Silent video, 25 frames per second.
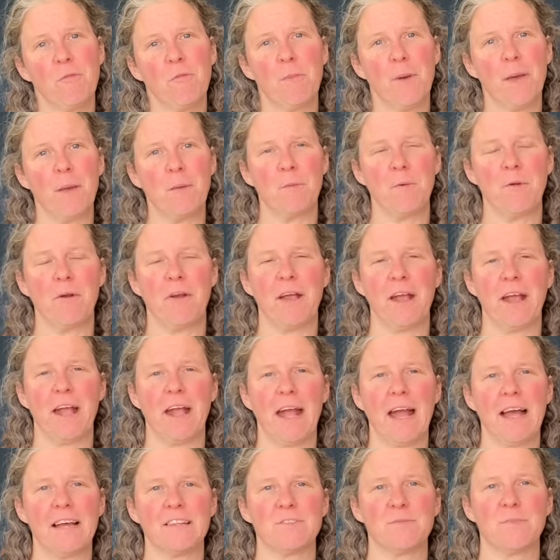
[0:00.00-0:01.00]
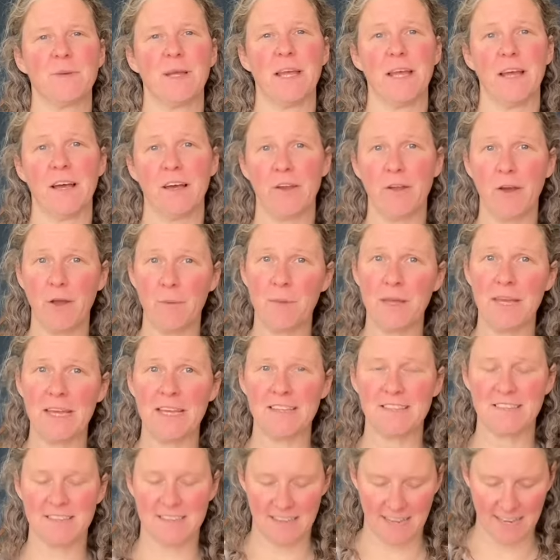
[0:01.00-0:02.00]
the Baby Wearing Academy and I'm
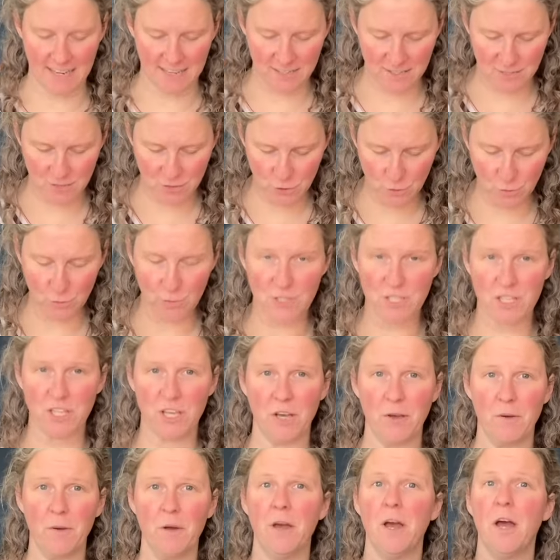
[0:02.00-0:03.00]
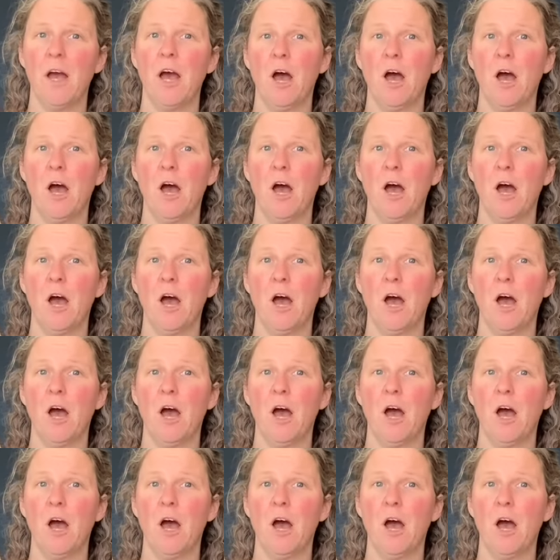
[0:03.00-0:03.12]
here today to talk to you